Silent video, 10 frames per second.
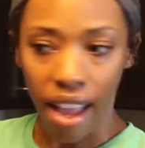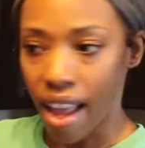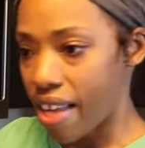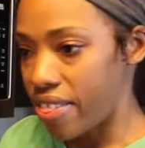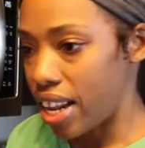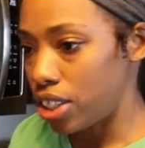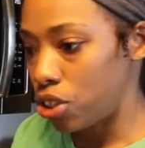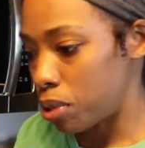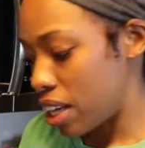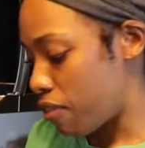And then I just
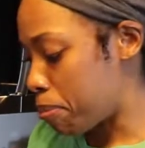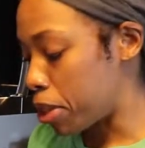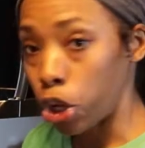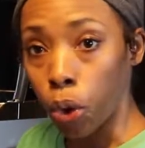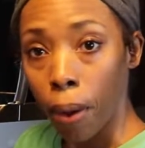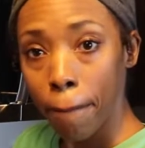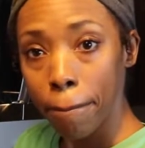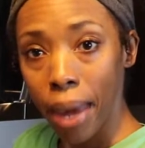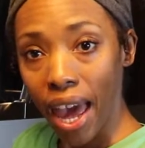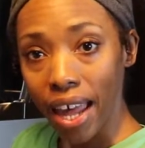want to give them a little
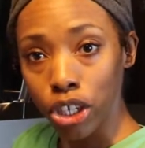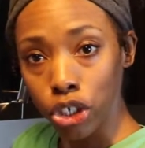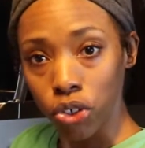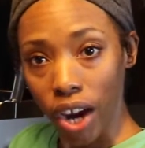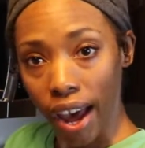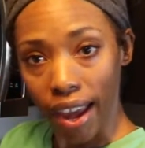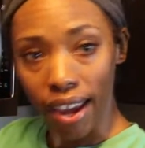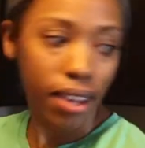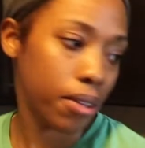pat dry.